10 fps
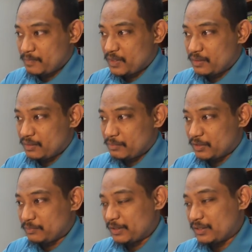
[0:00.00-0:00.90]

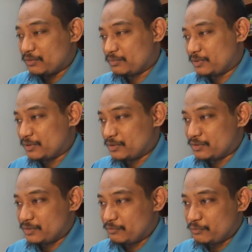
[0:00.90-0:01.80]
but now,
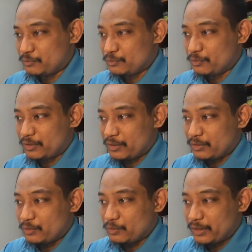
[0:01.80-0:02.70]
because if you do not
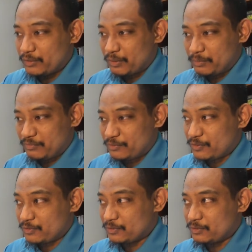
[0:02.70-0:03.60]
know anyone
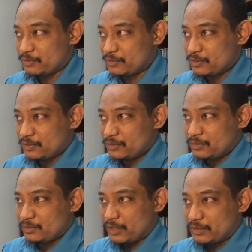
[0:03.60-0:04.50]
before,
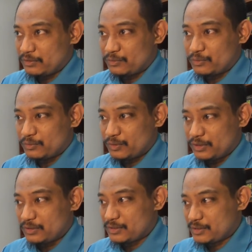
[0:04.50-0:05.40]
getting to know
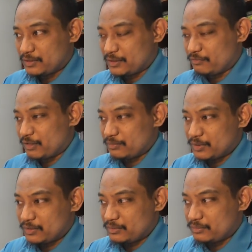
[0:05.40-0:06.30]
in such
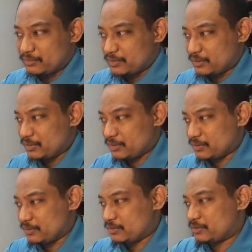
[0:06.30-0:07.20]
environment
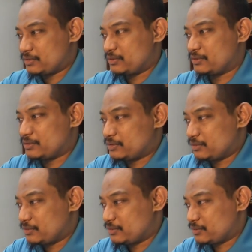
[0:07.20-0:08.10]

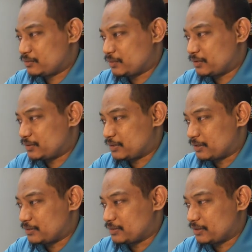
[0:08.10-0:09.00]
is quite a
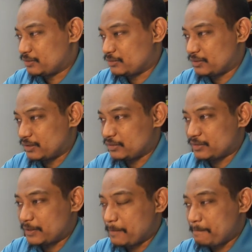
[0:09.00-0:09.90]
challenge. I don't
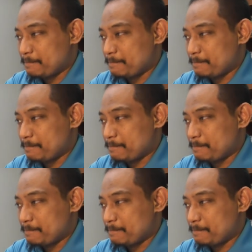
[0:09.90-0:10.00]
understand.